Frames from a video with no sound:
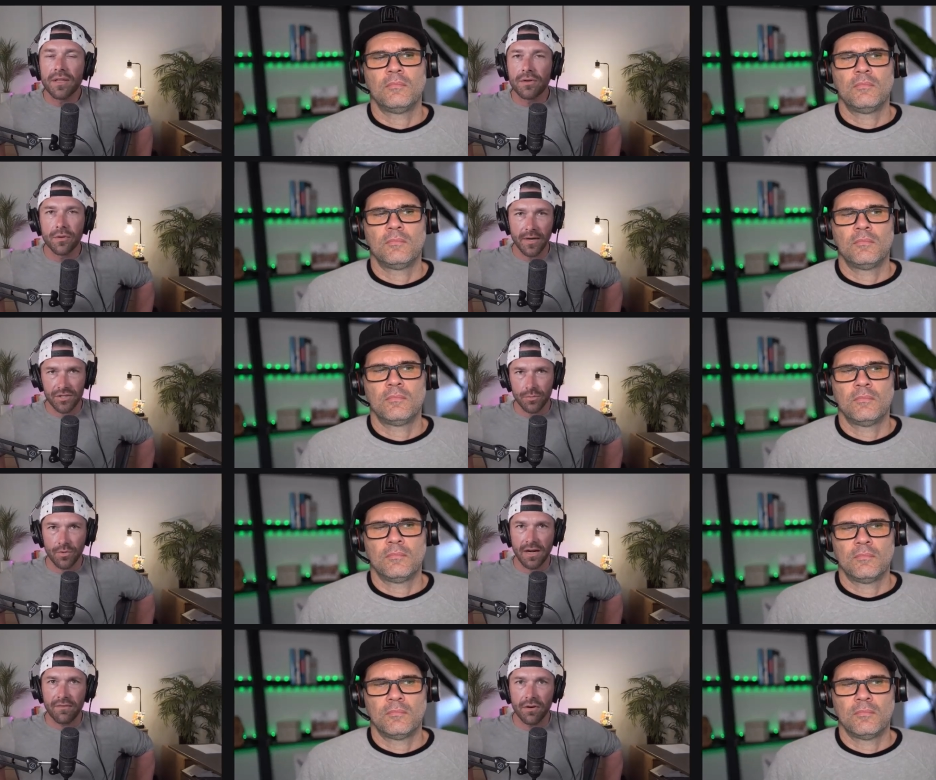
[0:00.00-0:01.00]
Speaker 1: direction,
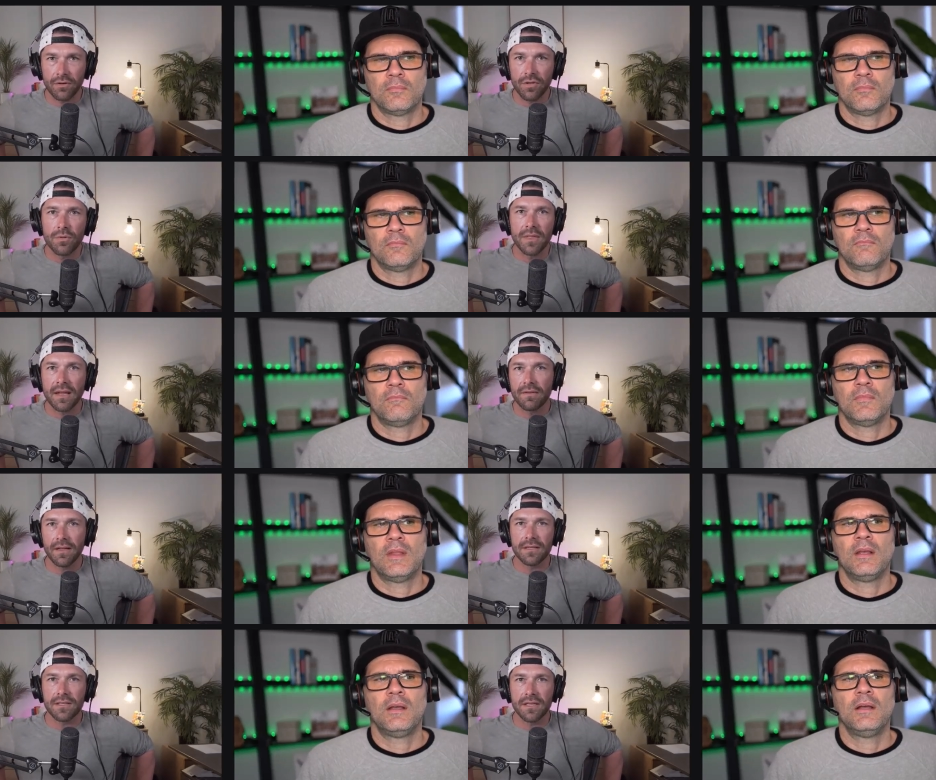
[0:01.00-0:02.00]
whatever you think
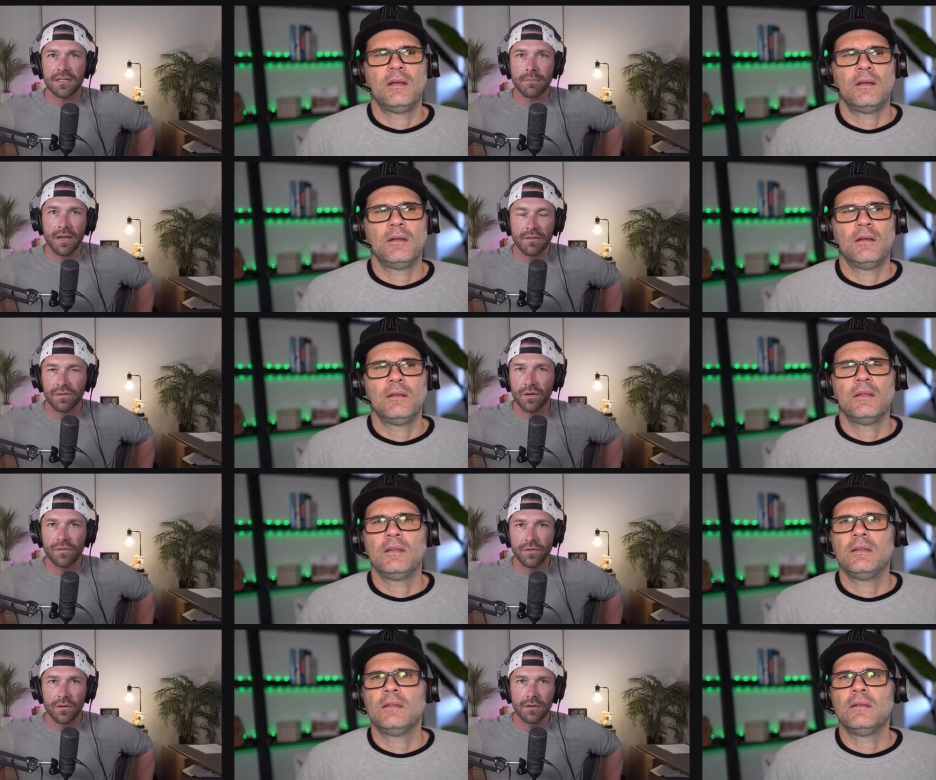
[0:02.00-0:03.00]
is is a better flow
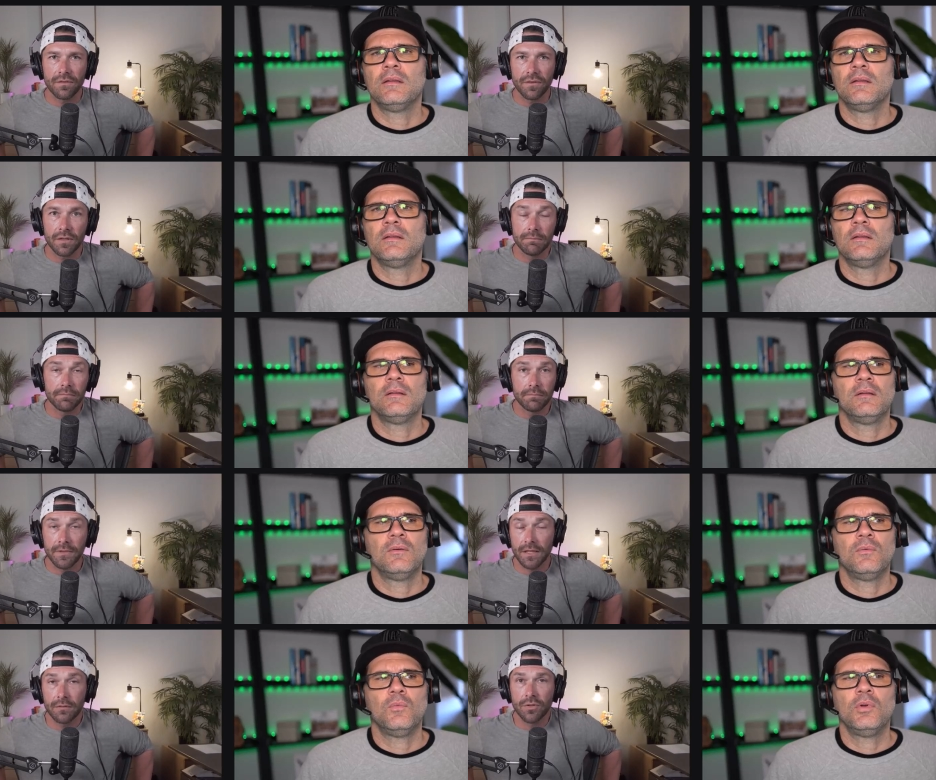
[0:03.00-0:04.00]
for for you
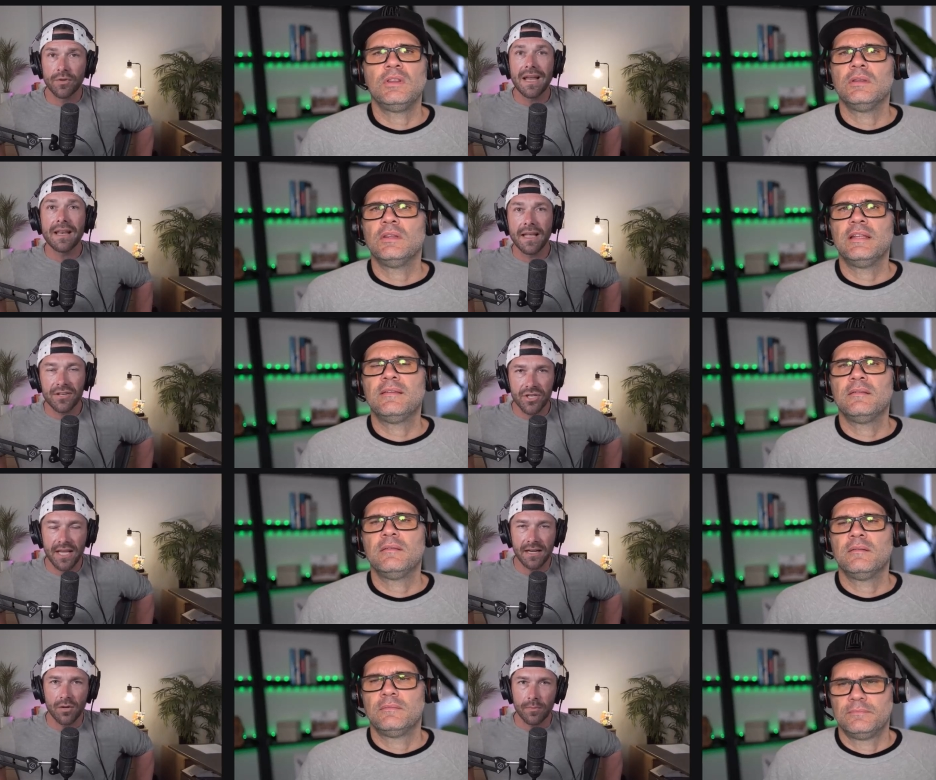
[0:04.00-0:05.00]
know, creating well,
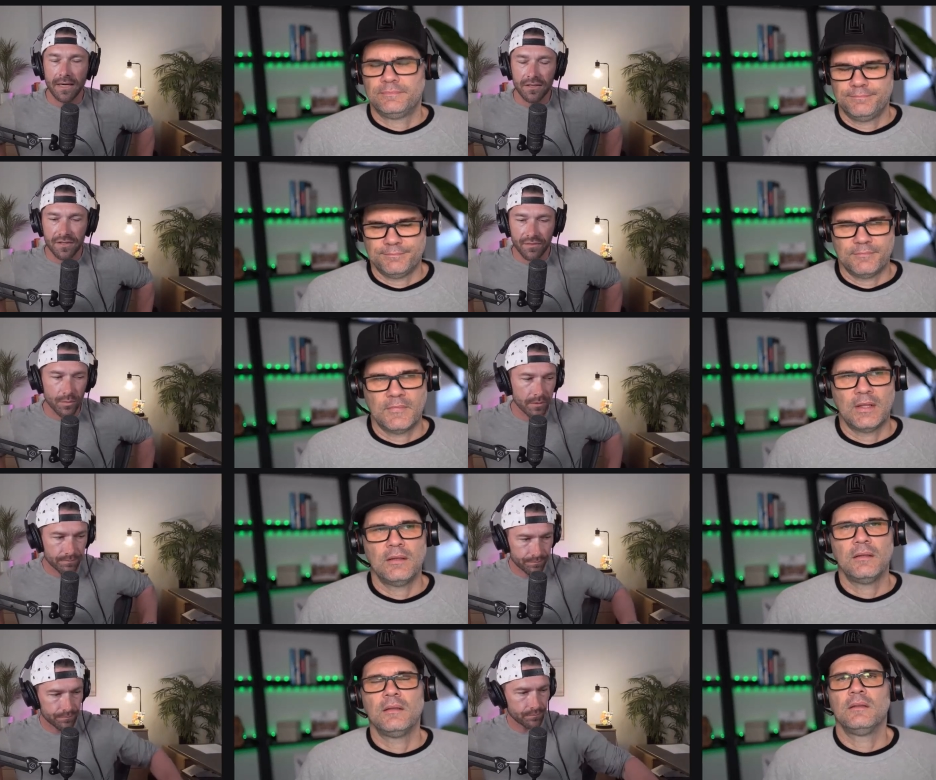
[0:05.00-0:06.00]
educated home buyers, if you will
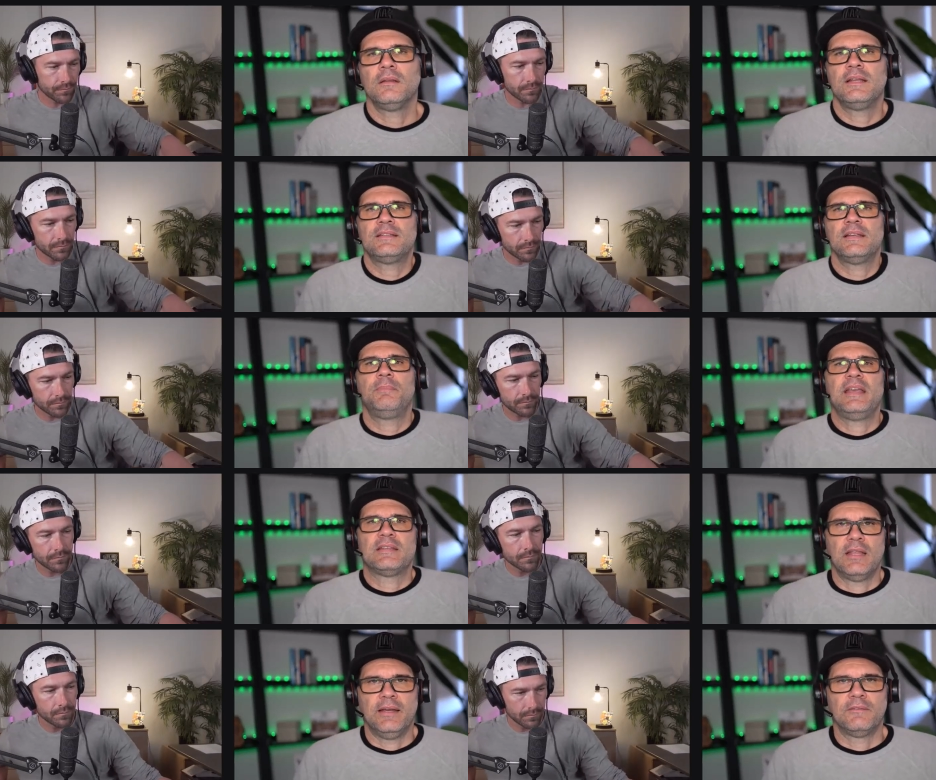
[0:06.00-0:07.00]
Speaker 2: let's set a
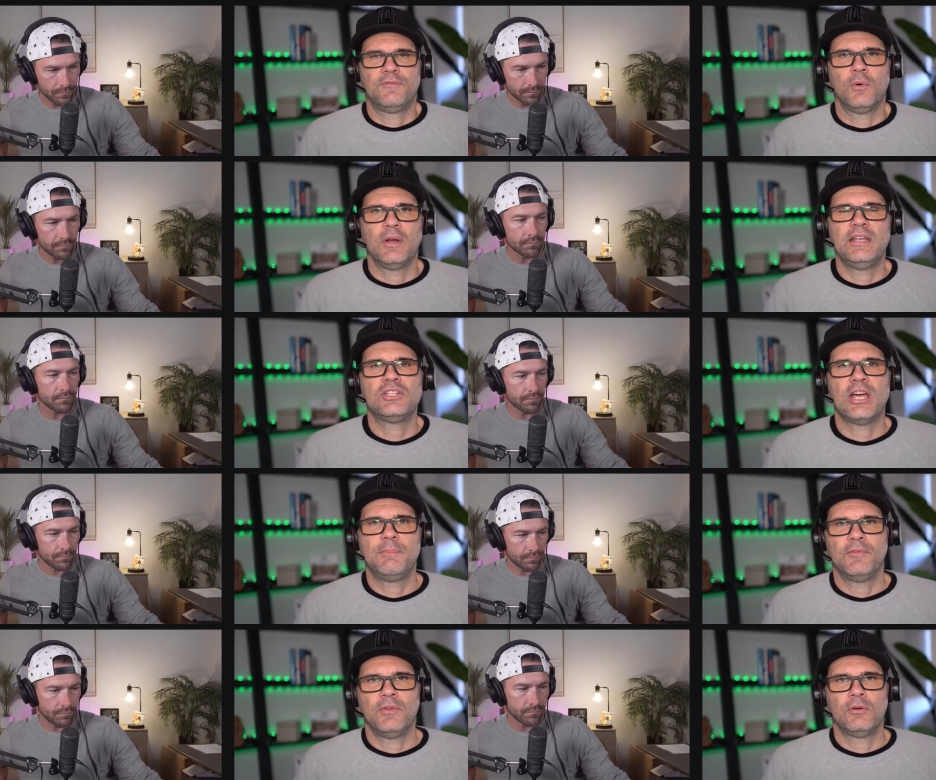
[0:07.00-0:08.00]
baseline for each type
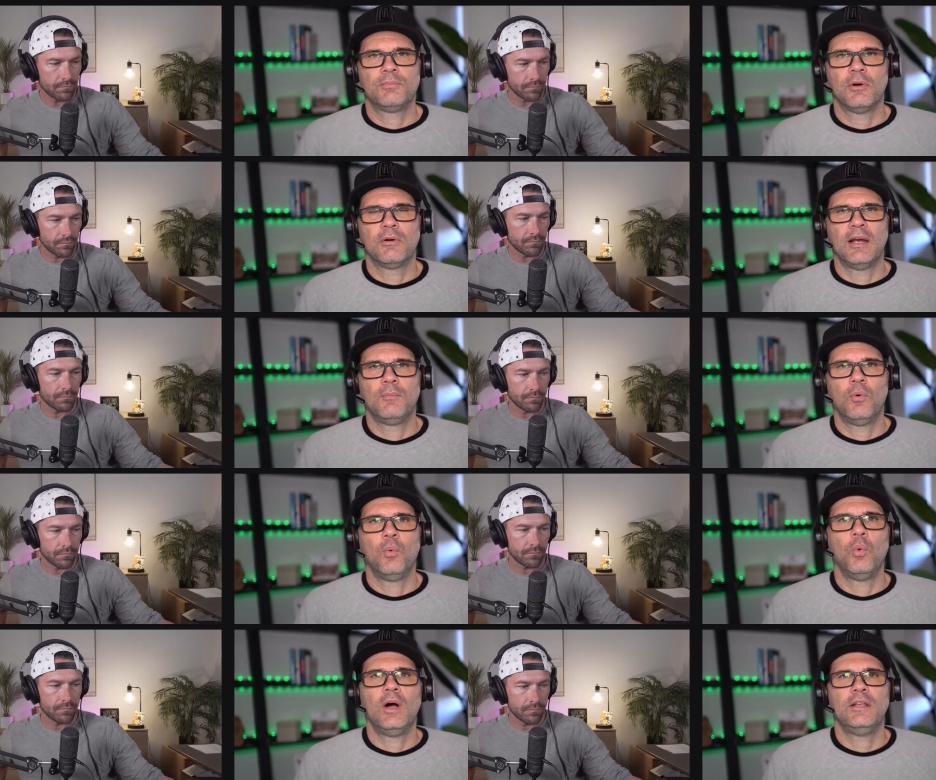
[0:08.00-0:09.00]
of loan program,
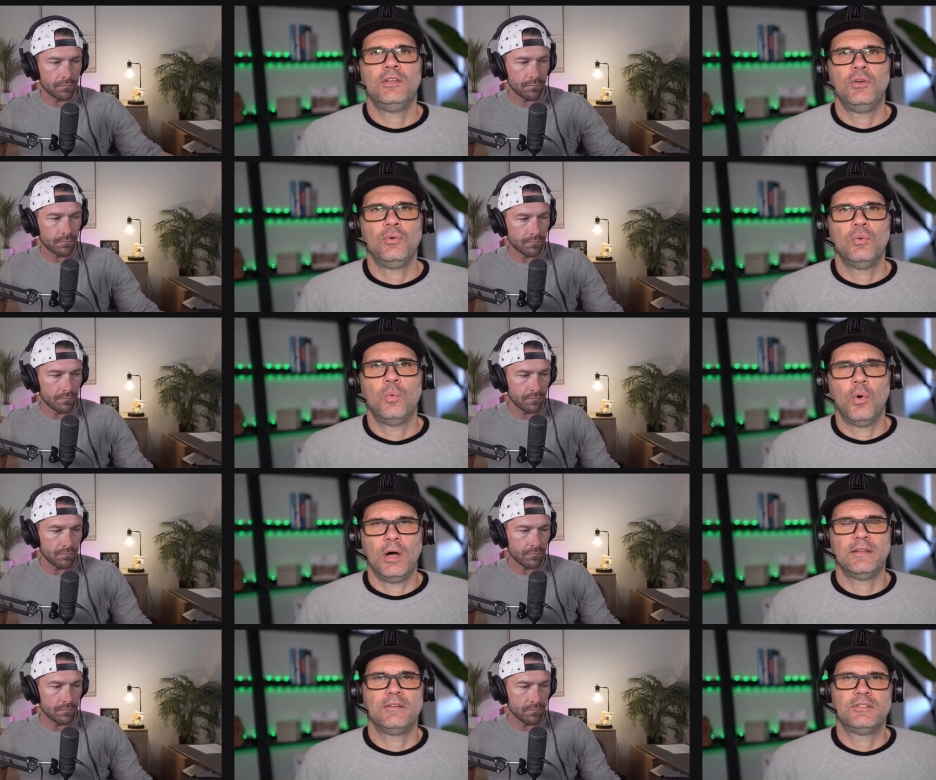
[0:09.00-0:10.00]
what you
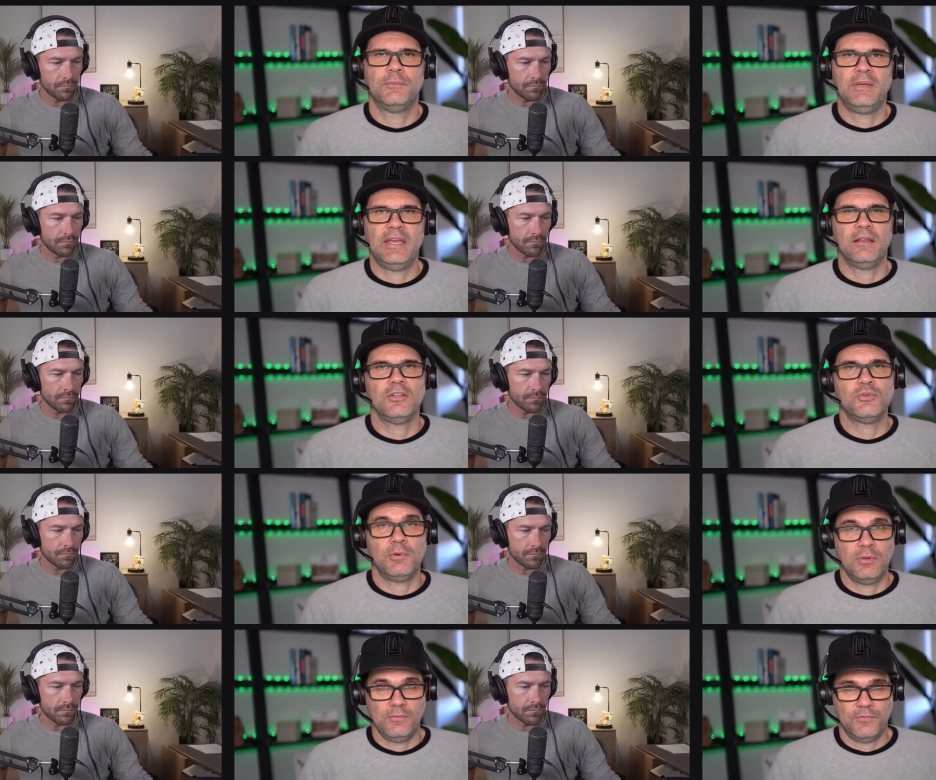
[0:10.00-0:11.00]
want to be
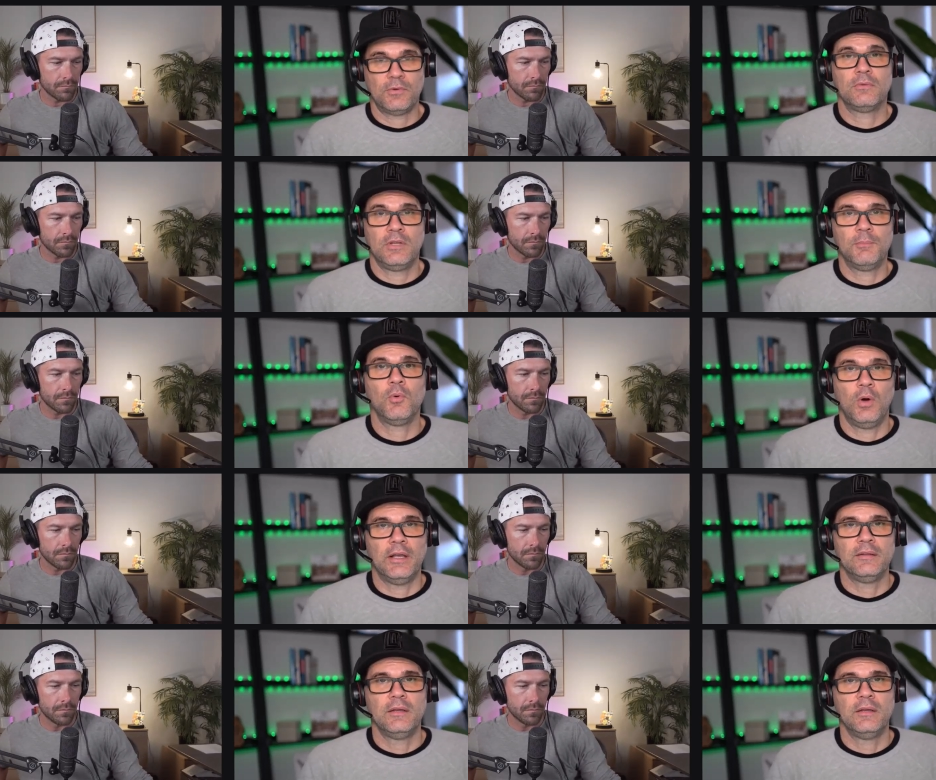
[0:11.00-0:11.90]
eligible for. Number one,